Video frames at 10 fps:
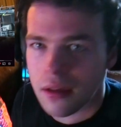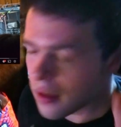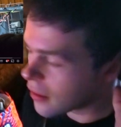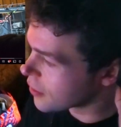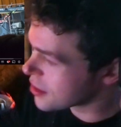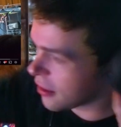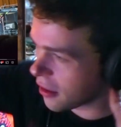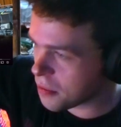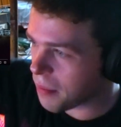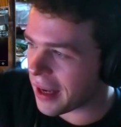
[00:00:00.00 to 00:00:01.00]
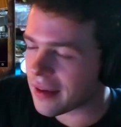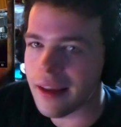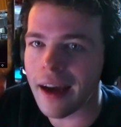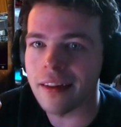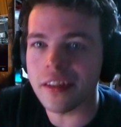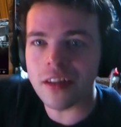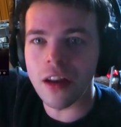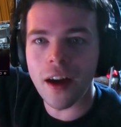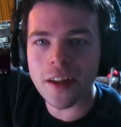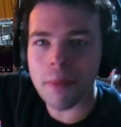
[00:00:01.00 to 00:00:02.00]
He goes back down. He
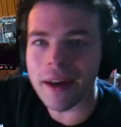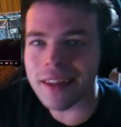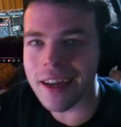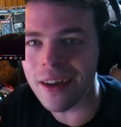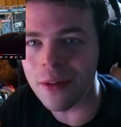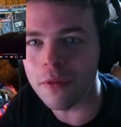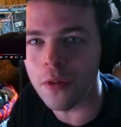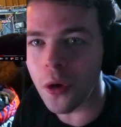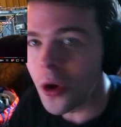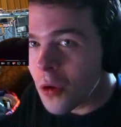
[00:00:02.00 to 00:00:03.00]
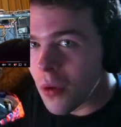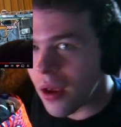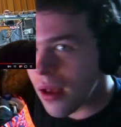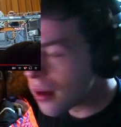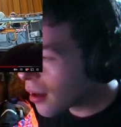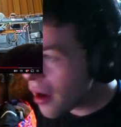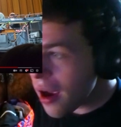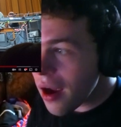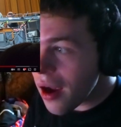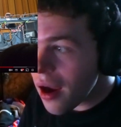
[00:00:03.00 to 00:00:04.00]
slides back down for
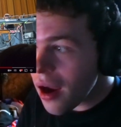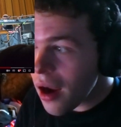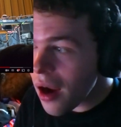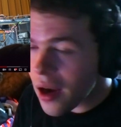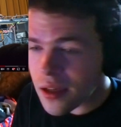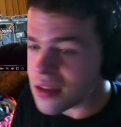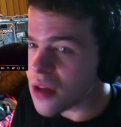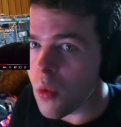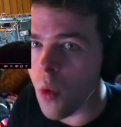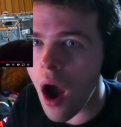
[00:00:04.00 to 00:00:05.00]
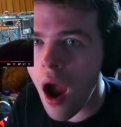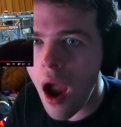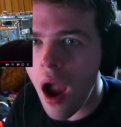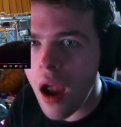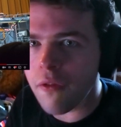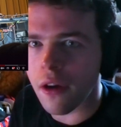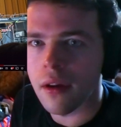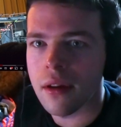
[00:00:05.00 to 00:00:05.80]
release the wave.